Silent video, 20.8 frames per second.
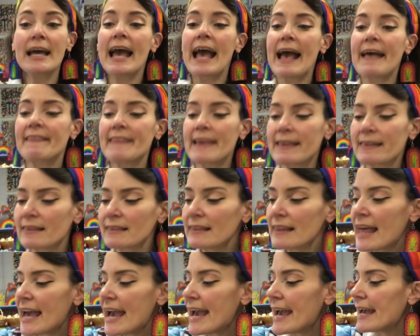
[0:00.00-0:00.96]
and then
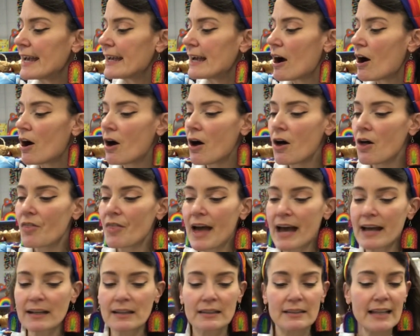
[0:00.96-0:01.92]
lay all
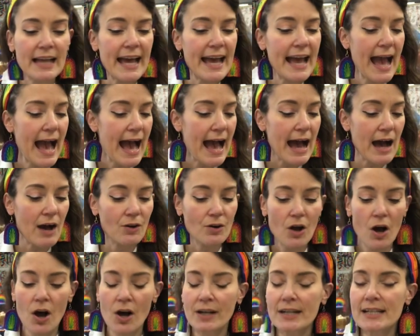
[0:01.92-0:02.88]
that clay out
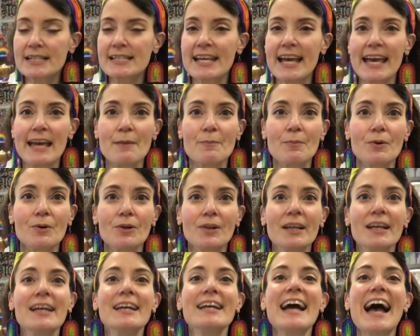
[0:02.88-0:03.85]
on a table
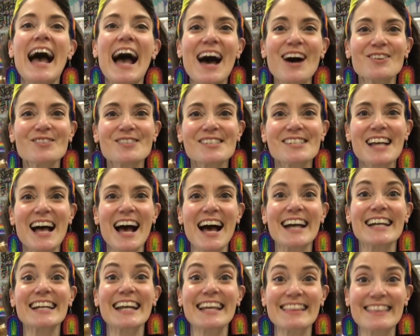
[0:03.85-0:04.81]

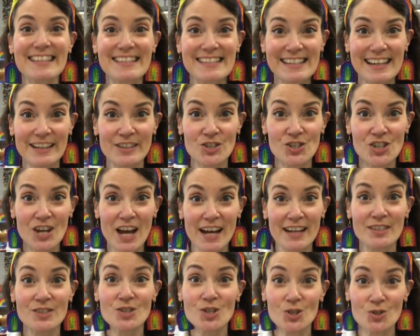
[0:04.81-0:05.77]
outside in the
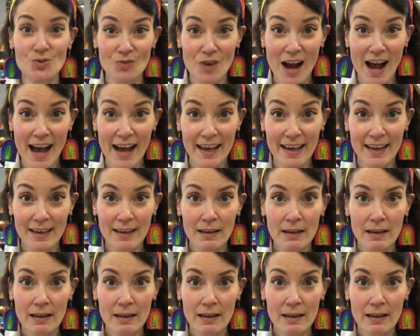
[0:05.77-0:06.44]
sunshine to dry.